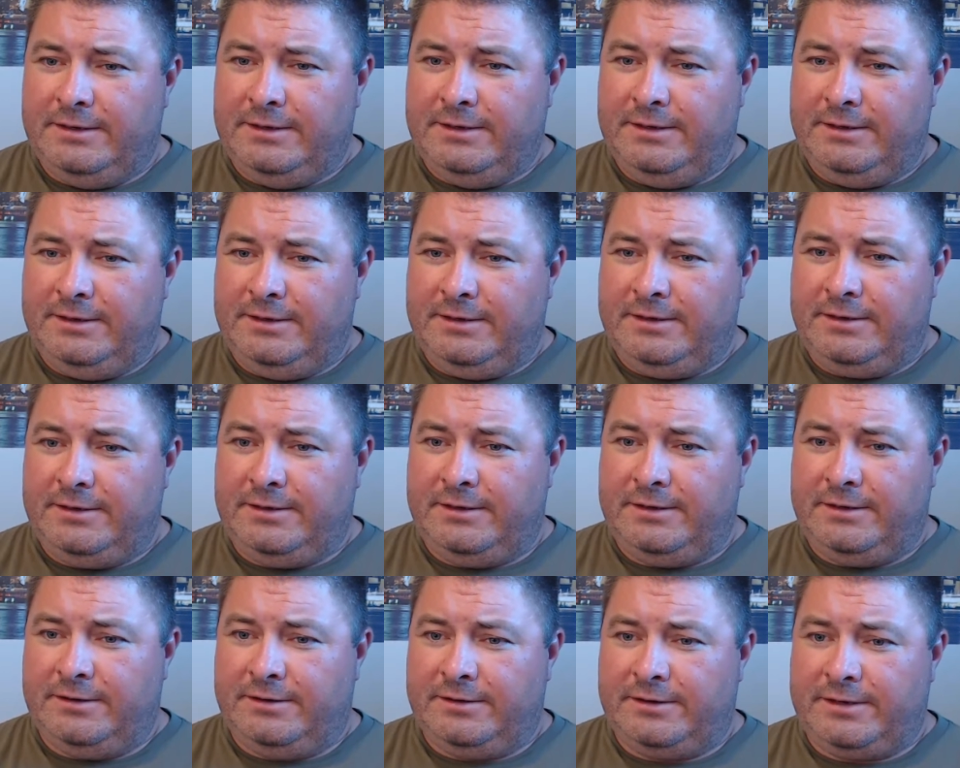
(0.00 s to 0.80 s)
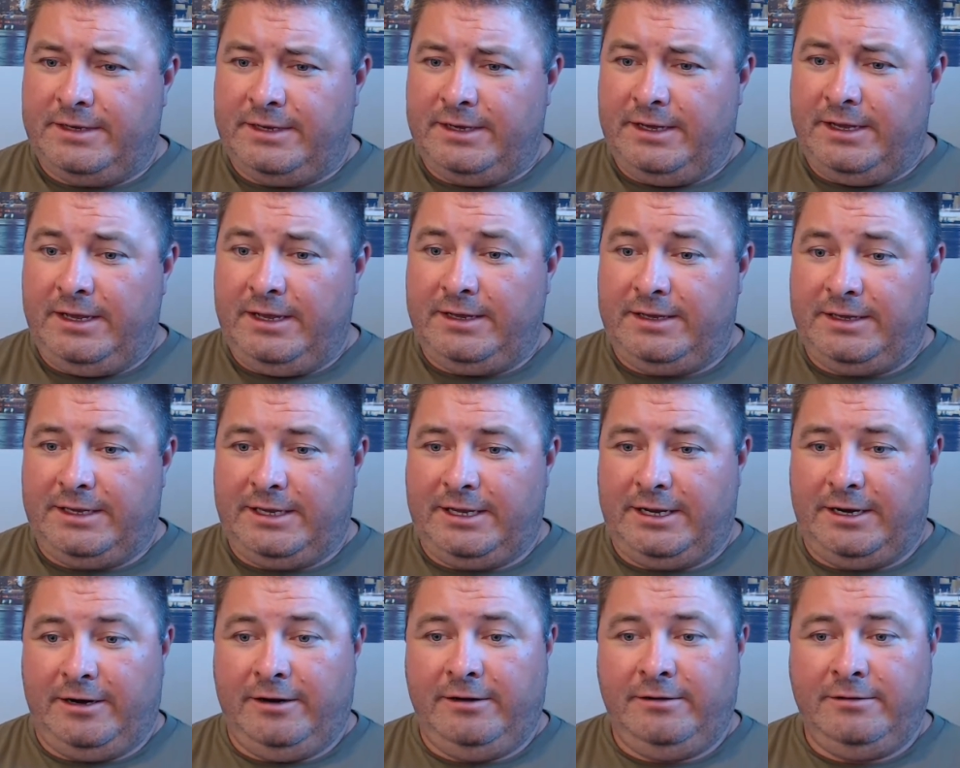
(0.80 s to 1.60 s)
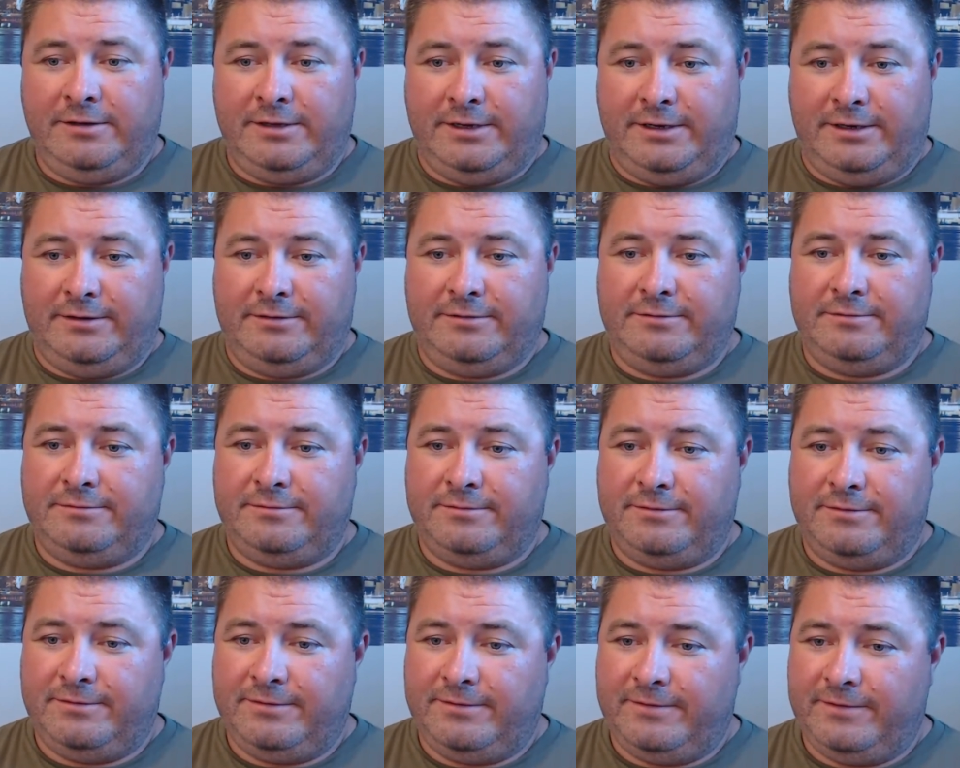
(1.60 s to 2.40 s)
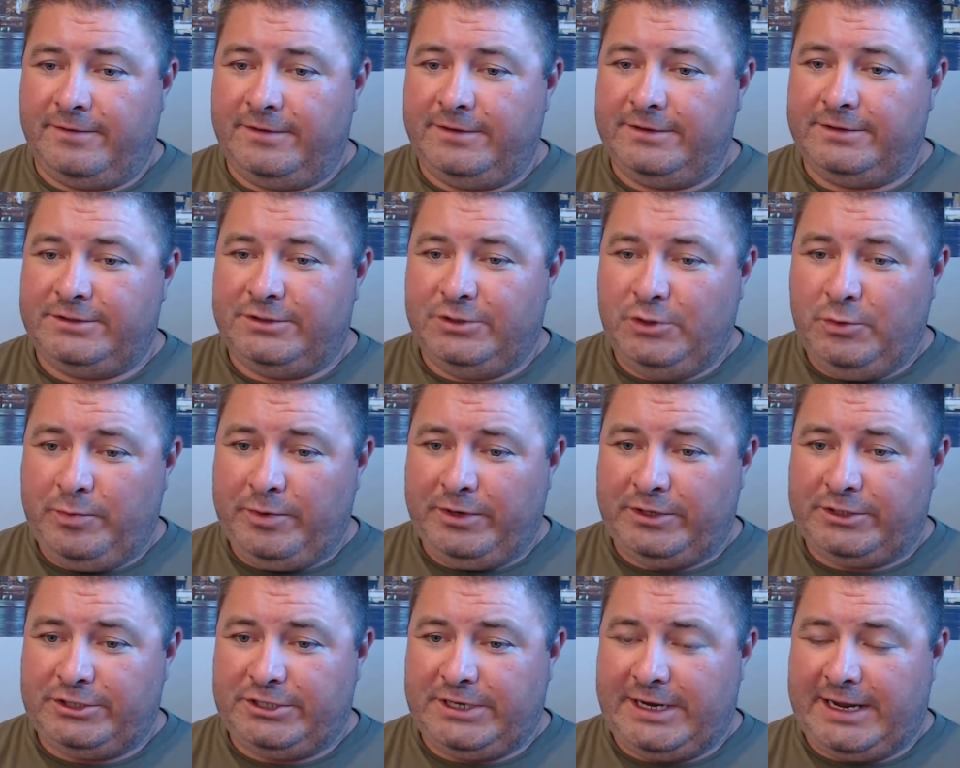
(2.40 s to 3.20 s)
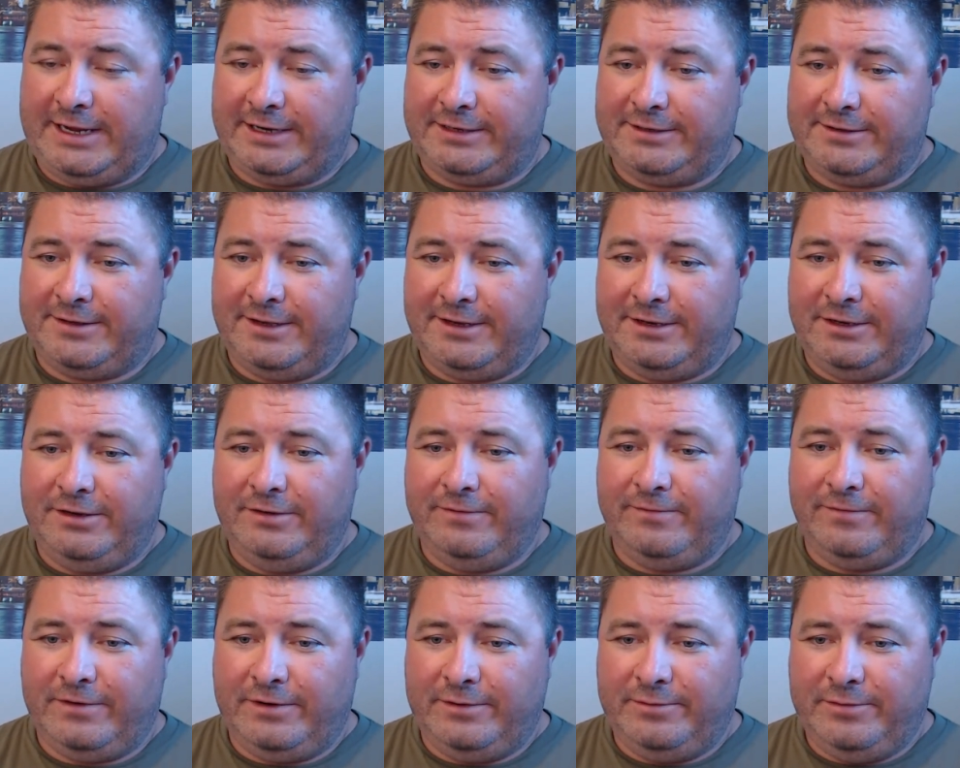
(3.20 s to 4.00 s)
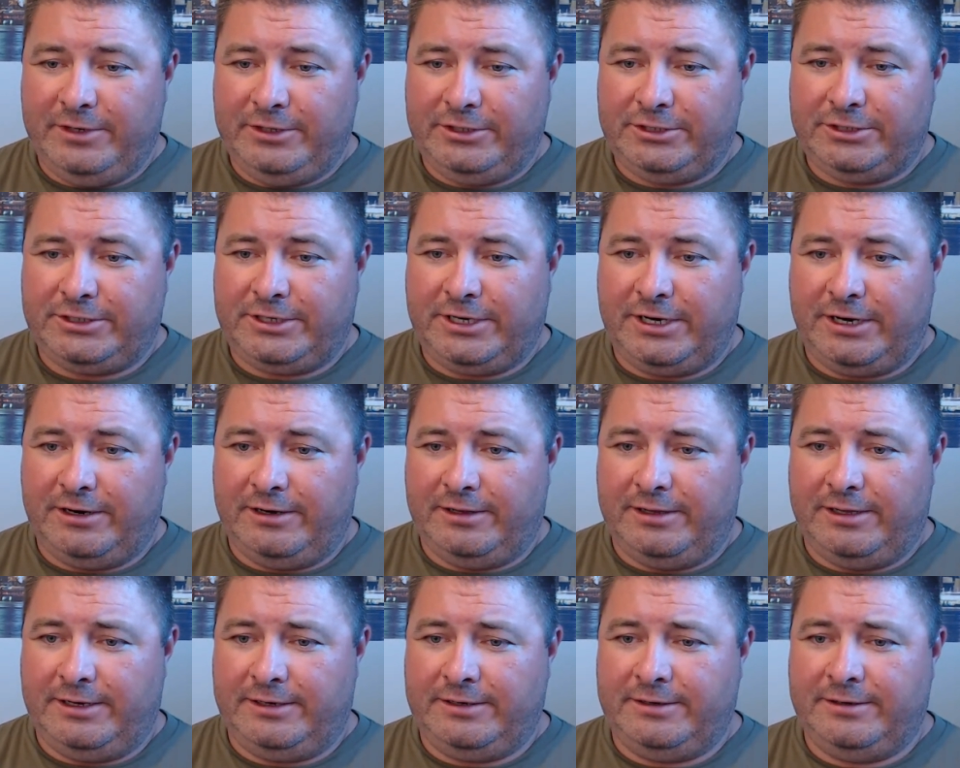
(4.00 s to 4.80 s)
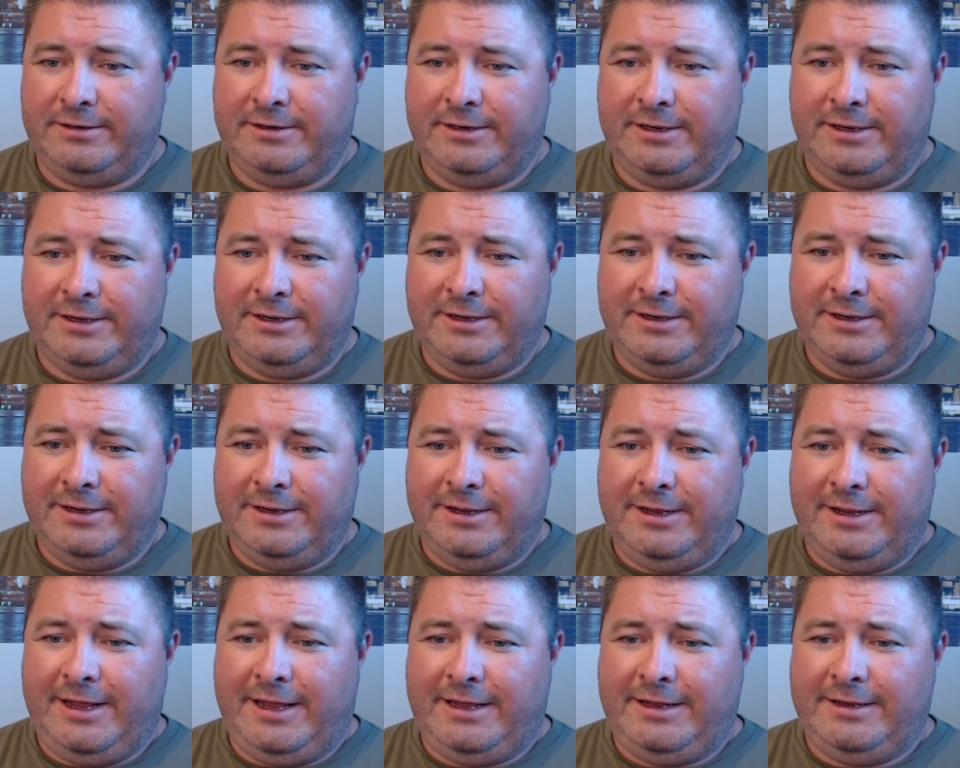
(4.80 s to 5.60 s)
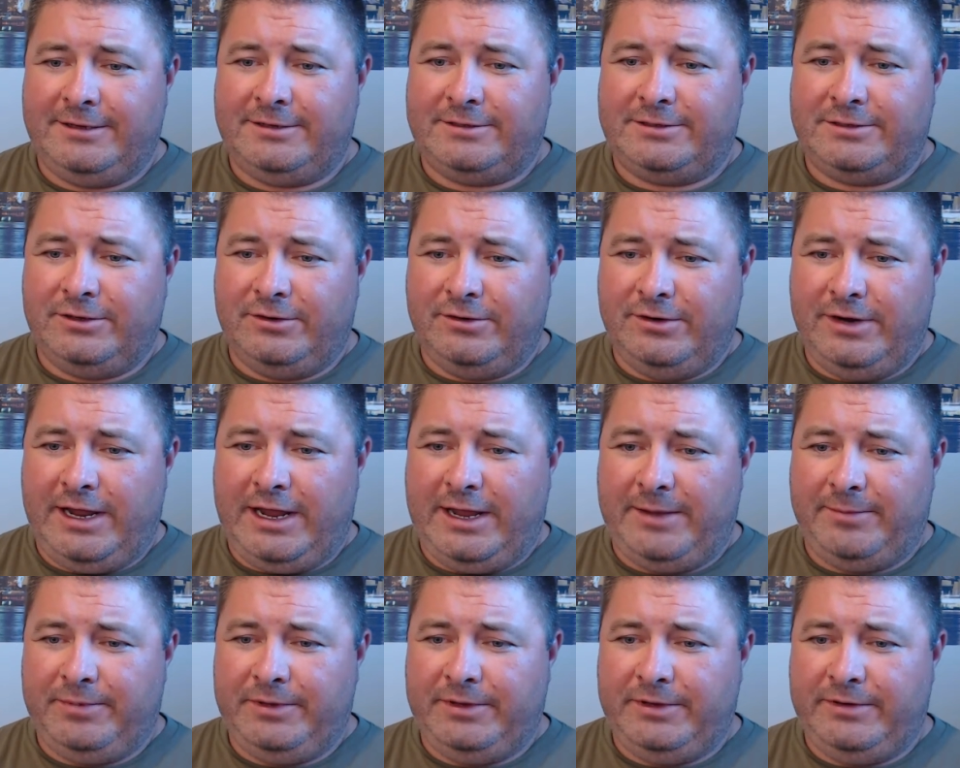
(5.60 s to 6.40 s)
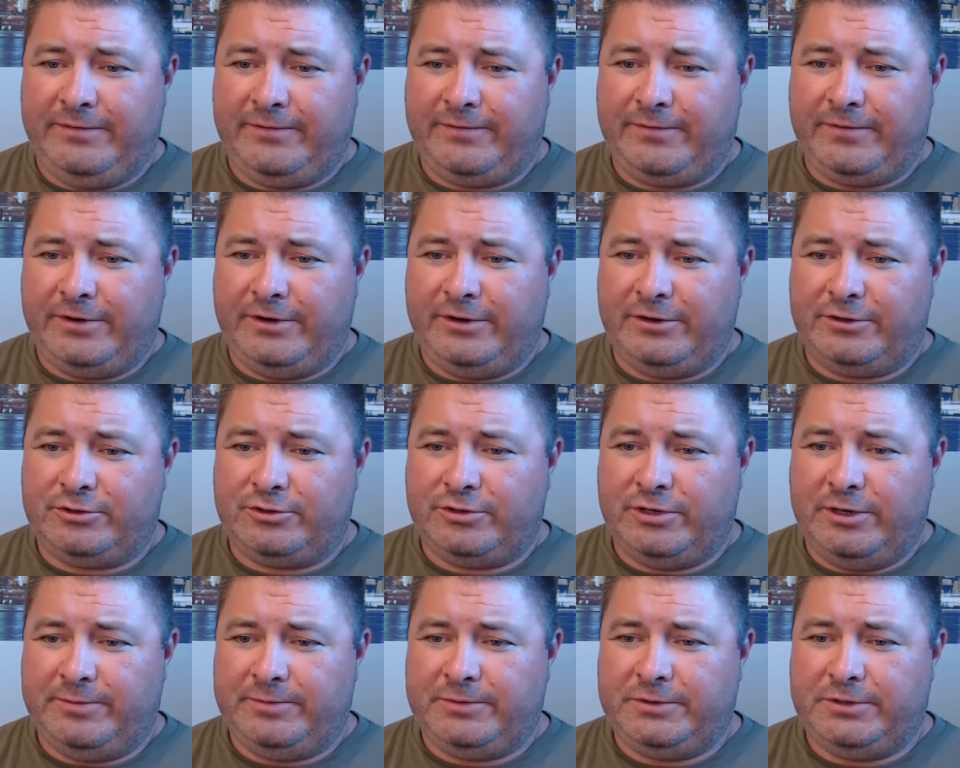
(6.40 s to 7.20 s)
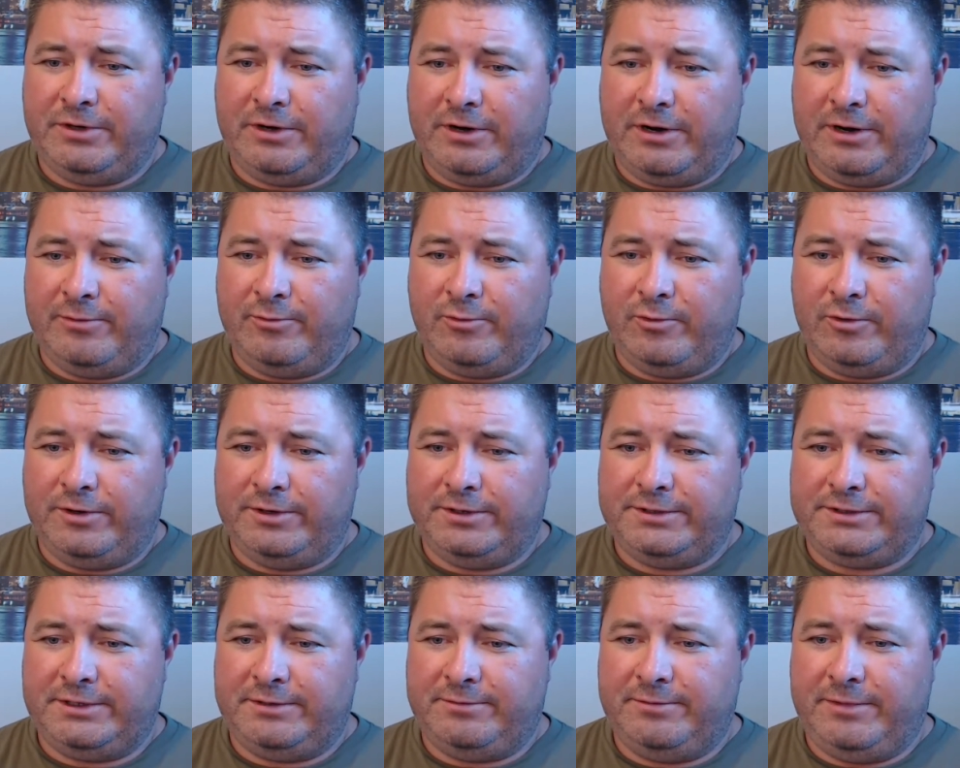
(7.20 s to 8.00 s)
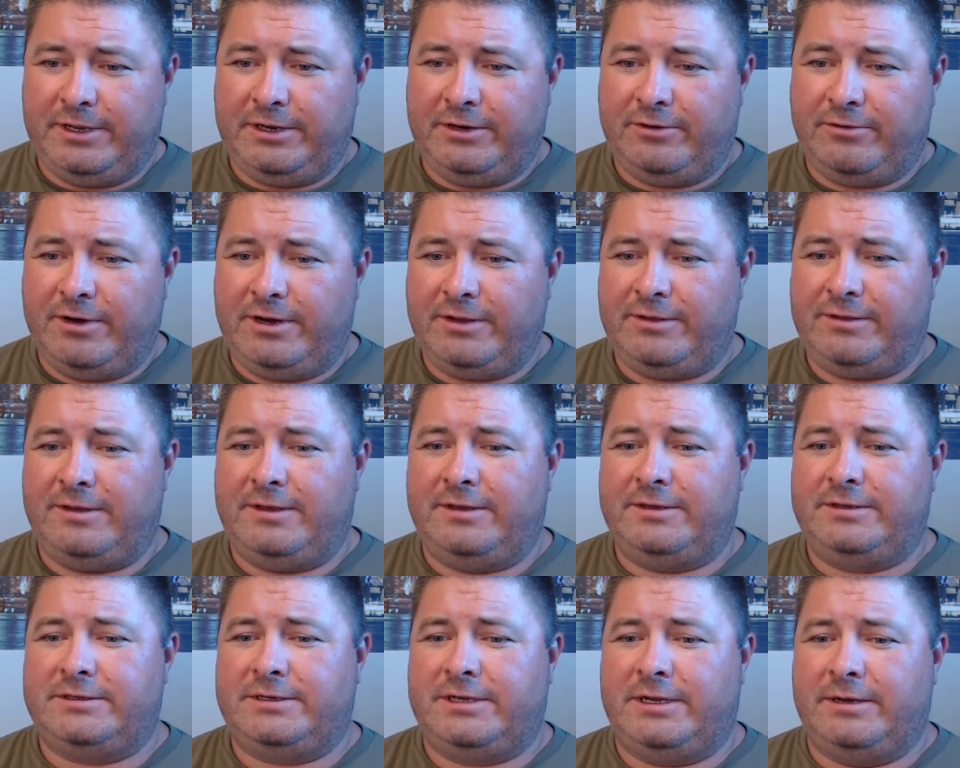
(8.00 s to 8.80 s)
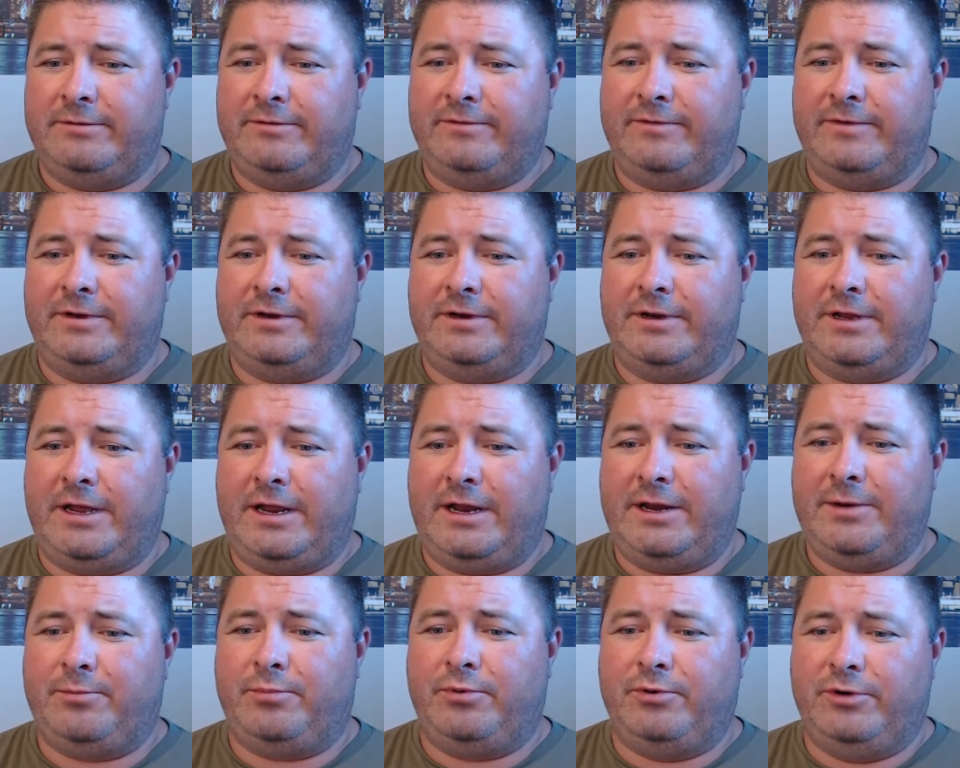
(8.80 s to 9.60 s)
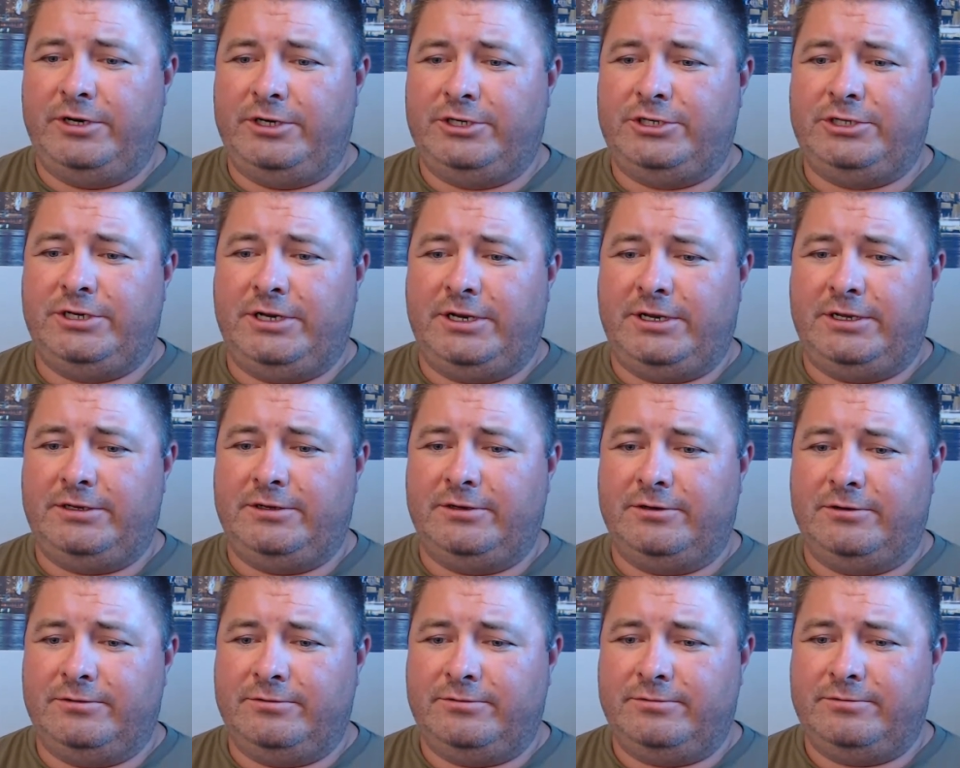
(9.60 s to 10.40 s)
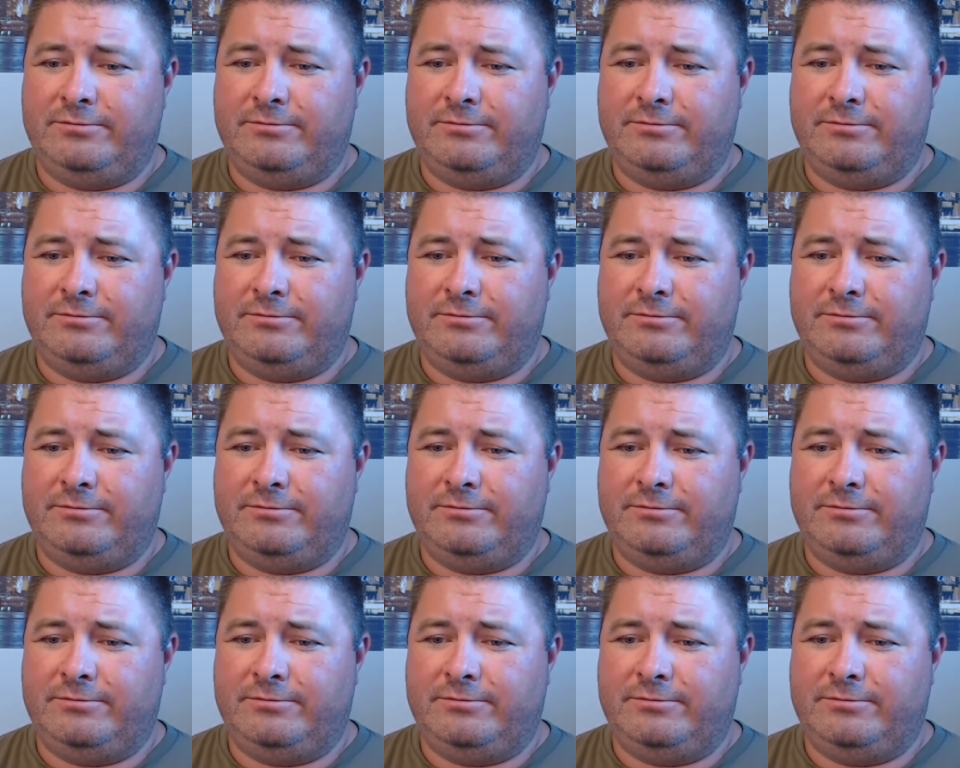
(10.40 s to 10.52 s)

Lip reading: Okay, Carolyn, for the super chat. Thank you very much, Carolyn. So happy for your trip to ARMWARS, and may great things come of it. I appreciate you.